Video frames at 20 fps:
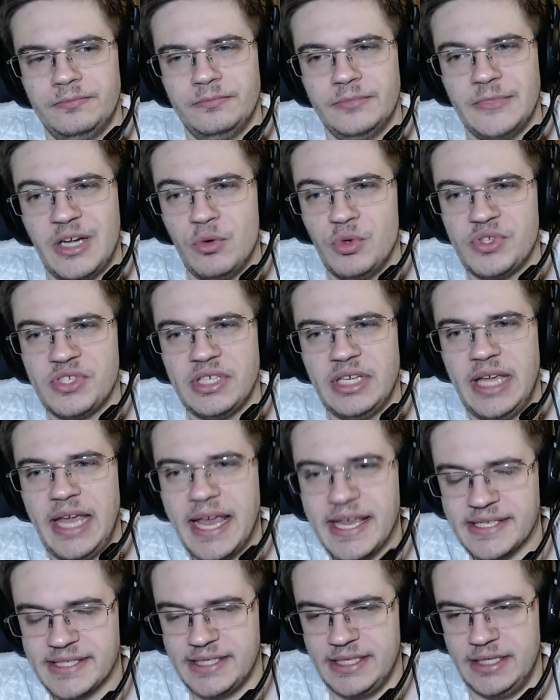I was
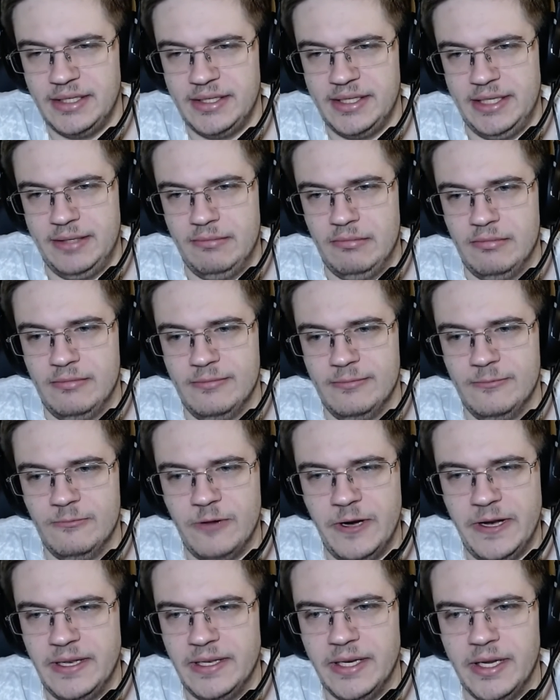asking him
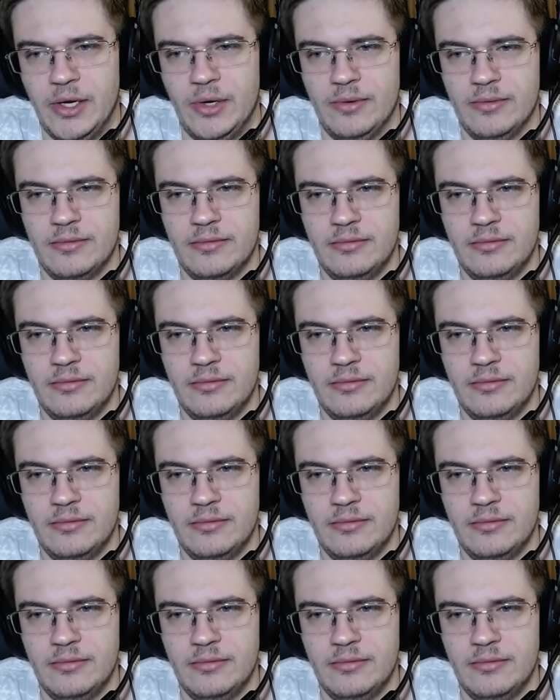right now.